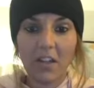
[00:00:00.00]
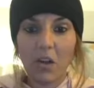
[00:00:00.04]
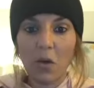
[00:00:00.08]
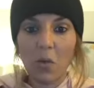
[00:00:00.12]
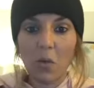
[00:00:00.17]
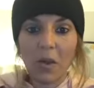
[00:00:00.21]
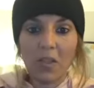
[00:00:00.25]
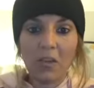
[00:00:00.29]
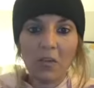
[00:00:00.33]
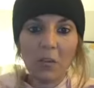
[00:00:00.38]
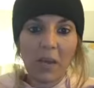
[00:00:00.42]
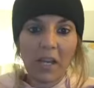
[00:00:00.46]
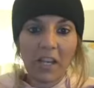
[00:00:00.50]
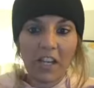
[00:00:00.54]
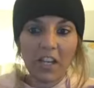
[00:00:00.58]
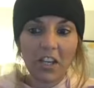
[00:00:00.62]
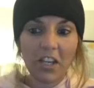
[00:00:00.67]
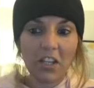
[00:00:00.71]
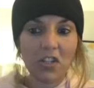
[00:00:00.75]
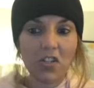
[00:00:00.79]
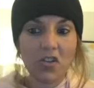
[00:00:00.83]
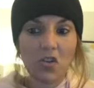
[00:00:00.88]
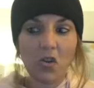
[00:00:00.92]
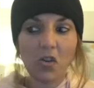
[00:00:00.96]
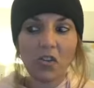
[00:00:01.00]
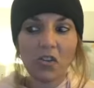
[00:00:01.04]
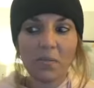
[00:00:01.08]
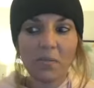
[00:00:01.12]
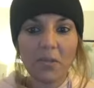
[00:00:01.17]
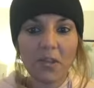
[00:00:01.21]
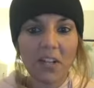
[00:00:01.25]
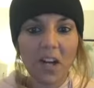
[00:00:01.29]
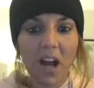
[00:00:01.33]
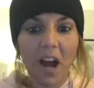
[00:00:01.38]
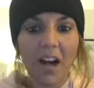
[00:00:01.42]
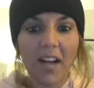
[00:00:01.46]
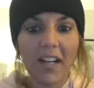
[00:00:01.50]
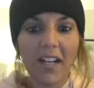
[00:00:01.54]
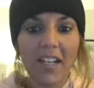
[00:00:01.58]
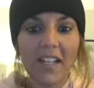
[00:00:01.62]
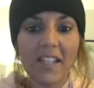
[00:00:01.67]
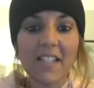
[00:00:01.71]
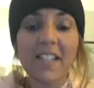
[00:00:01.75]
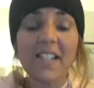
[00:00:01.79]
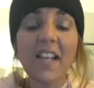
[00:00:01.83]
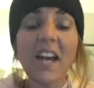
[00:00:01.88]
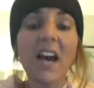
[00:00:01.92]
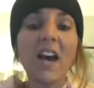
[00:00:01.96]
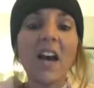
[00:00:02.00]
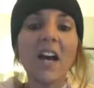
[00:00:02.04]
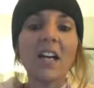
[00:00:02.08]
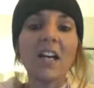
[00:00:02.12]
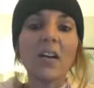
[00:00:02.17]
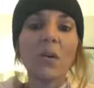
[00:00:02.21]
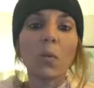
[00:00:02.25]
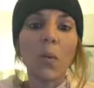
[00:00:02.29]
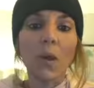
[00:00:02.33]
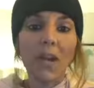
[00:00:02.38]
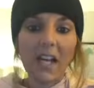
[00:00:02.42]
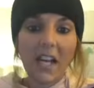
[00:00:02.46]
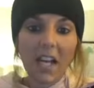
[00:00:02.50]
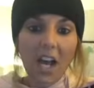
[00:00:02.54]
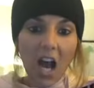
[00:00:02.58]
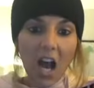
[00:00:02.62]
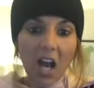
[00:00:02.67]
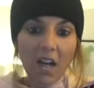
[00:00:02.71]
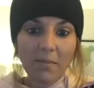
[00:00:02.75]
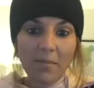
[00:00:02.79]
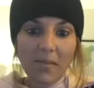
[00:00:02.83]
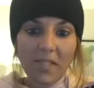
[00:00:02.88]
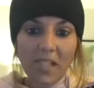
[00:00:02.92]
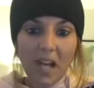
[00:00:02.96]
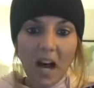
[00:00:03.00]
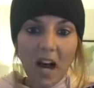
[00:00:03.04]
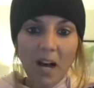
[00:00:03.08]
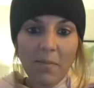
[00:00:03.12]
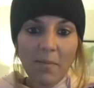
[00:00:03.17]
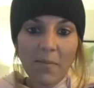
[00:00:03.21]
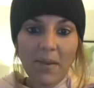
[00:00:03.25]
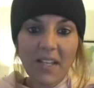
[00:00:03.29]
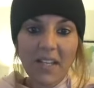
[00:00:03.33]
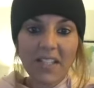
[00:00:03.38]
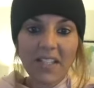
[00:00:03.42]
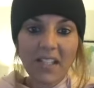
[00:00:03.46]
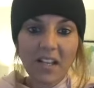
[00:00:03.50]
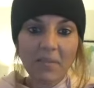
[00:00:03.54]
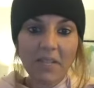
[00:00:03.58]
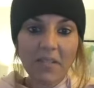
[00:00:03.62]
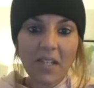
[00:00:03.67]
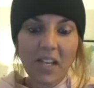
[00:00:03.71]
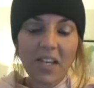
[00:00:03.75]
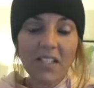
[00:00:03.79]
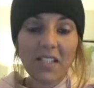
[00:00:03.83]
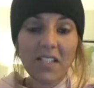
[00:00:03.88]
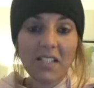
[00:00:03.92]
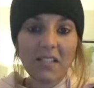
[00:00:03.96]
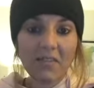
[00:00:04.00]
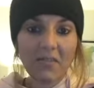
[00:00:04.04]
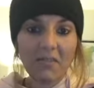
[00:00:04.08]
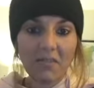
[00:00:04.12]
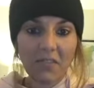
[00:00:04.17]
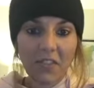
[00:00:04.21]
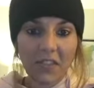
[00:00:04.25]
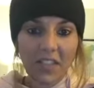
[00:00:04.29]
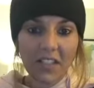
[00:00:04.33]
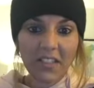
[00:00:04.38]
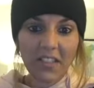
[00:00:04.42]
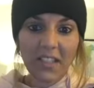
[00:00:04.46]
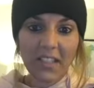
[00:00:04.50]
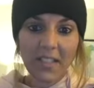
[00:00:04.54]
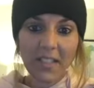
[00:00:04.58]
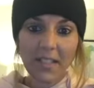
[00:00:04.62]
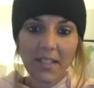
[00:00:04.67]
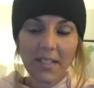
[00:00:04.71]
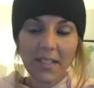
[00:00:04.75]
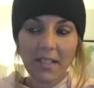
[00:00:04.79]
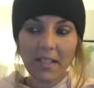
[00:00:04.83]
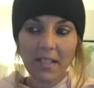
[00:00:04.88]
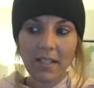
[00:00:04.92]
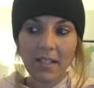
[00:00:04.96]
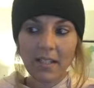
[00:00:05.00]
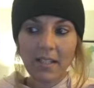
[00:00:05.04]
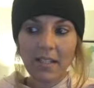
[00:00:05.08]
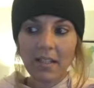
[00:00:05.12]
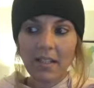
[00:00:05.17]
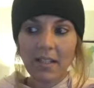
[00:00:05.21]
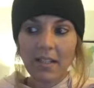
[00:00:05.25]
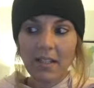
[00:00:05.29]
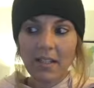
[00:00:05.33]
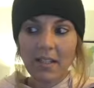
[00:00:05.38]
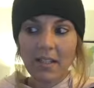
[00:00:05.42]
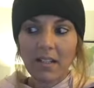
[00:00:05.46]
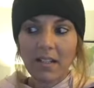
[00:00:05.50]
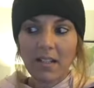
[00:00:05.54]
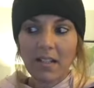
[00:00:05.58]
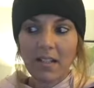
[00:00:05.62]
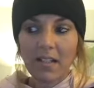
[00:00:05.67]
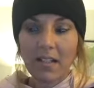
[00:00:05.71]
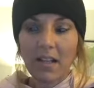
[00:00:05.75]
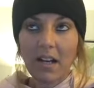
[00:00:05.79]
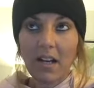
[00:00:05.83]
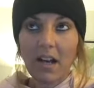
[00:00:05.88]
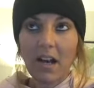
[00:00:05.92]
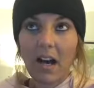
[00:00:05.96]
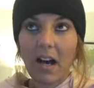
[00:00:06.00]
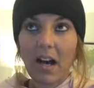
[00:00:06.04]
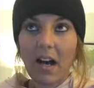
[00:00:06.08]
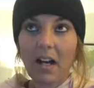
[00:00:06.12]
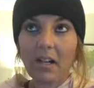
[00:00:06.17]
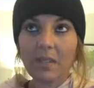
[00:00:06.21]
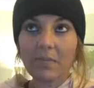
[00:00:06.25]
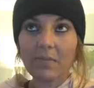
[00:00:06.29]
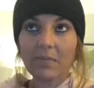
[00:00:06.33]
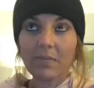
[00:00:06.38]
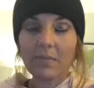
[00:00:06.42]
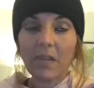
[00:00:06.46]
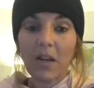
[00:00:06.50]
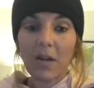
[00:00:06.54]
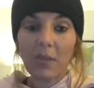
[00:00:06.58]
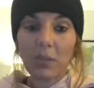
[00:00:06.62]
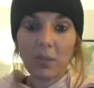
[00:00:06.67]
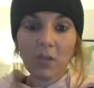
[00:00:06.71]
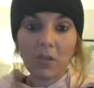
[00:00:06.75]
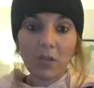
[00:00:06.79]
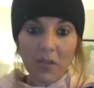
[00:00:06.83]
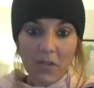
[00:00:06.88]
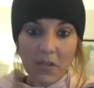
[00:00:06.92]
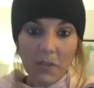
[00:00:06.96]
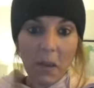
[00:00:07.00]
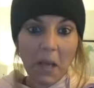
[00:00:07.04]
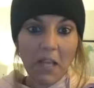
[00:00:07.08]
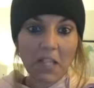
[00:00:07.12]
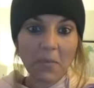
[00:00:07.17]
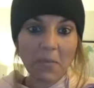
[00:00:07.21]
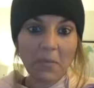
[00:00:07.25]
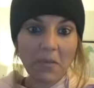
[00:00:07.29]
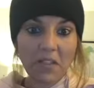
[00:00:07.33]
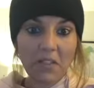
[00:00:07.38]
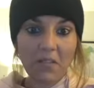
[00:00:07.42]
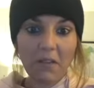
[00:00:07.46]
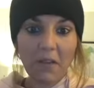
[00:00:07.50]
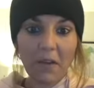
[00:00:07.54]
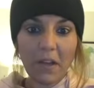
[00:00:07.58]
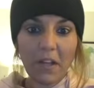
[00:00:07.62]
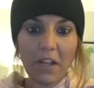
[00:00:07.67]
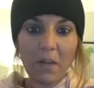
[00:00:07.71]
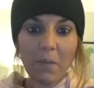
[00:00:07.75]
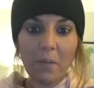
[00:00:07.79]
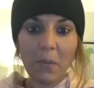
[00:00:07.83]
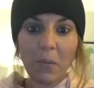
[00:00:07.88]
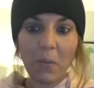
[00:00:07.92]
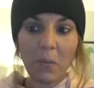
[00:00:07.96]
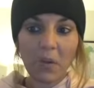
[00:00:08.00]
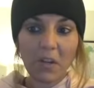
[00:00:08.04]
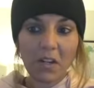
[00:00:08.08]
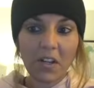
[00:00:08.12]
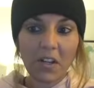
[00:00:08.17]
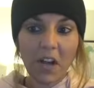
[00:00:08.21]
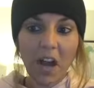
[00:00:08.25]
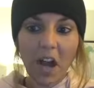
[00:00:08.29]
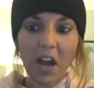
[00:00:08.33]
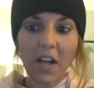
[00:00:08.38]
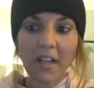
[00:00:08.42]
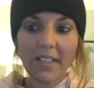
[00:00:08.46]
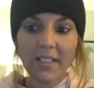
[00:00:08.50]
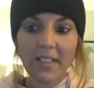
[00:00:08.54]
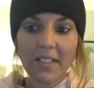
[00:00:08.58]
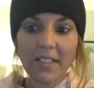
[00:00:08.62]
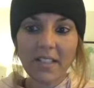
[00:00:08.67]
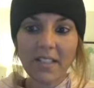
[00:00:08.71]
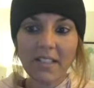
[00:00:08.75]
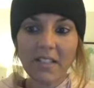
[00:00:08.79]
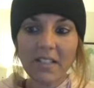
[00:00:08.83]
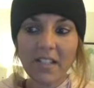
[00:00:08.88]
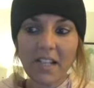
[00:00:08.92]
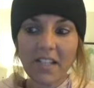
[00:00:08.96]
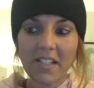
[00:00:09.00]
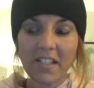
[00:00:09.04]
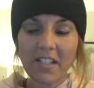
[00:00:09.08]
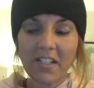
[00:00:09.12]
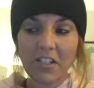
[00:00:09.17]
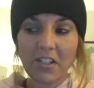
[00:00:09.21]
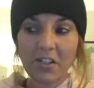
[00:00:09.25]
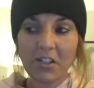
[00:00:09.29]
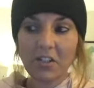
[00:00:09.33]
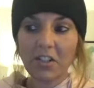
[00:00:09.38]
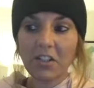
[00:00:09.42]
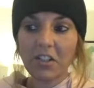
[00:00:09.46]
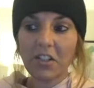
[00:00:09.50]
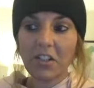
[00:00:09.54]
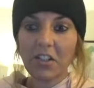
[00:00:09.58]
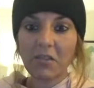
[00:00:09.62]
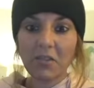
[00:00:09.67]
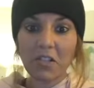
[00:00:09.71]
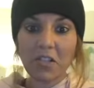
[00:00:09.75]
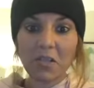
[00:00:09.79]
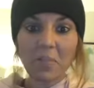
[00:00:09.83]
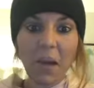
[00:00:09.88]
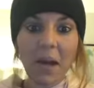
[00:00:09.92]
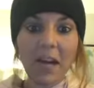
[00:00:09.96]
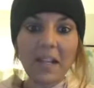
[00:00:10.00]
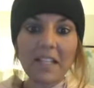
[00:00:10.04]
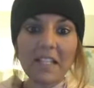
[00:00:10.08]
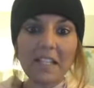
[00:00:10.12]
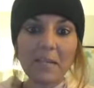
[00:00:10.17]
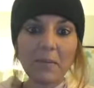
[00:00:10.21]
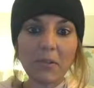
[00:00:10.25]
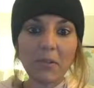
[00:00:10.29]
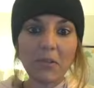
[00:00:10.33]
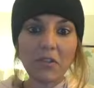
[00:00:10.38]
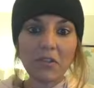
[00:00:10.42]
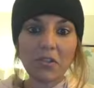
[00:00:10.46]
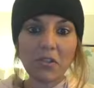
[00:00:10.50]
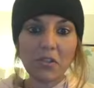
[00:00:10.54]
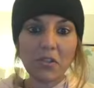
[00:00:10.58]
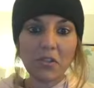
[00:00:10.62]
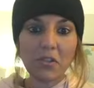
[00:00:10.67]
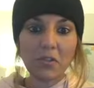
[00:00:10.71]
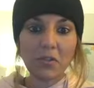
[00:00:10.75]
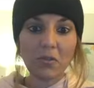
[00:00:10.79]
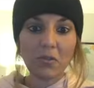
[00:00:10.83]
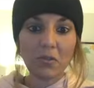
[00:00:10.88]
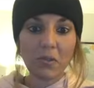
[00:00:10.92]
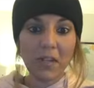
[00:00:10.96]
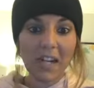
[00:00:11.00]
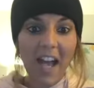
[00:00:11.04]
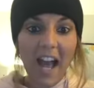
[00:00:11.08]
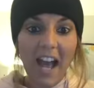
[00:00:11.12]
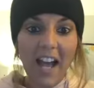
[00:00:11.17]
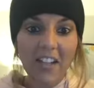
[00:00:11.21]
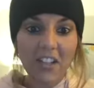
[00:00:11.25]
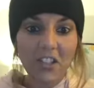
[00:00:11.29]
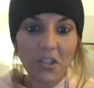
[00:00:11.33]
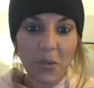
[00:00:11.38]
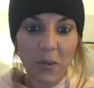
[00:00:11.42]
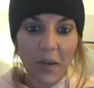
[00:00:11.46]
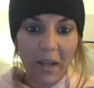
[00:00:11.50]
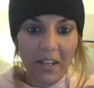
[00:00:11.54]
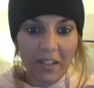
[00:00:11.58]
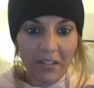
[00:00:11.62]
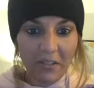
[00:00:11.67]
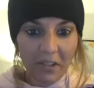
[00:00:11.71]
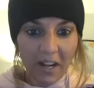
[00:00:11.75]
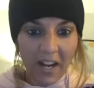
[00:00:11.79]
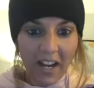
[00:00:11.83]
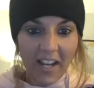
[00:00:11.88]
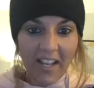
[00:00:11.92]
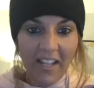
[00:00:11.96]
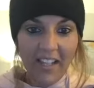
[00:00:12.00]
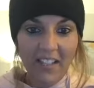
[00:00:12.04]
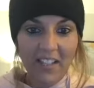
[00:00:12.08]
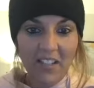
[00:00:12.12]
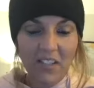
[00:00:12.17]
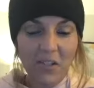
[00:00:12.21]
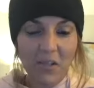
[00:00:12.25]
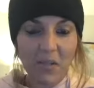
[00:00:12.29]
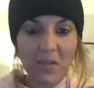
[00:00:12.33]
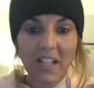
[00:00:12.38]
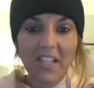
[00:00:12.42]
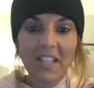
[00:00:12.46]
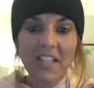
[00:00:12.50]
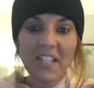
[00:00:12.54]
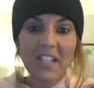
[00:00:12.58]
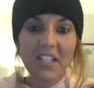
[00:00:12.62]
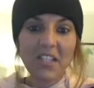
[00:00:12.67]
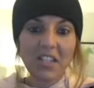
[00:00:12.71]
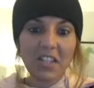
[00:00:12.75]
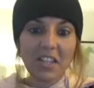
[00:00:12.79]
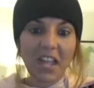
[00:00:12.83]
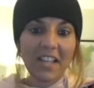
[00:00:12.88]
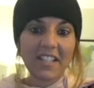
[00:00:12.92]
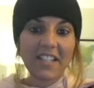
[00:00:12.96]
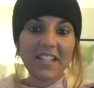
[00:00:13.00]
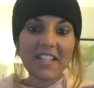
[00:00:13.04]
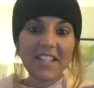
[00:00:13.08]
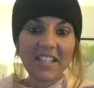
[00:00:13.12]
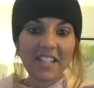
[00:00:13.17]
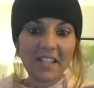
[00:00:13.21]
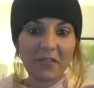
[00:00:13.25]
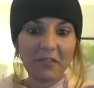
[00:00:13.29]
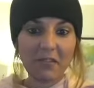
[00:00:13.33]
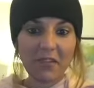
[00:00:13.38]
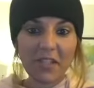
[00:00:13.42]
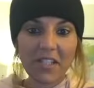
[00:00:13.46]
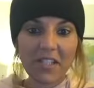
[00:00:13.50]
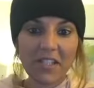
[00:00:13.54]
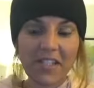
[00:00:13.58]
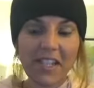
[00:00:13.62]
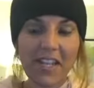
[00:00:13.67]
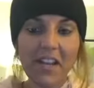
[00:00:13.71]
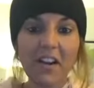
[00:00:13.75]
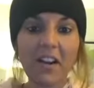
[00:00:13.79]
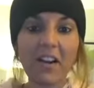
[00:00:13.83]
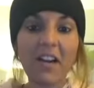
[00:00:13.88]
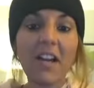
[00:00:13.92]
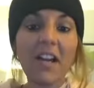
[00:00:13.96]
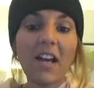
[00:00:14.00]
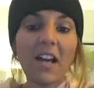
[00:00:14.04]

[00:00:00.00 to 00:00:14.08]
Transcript: whether we can control them or not, is when it comes up, it's up to us to feel it. And we're responsible to feel it, but we're not necessarily responsible to react to it, right? So that's the difference there.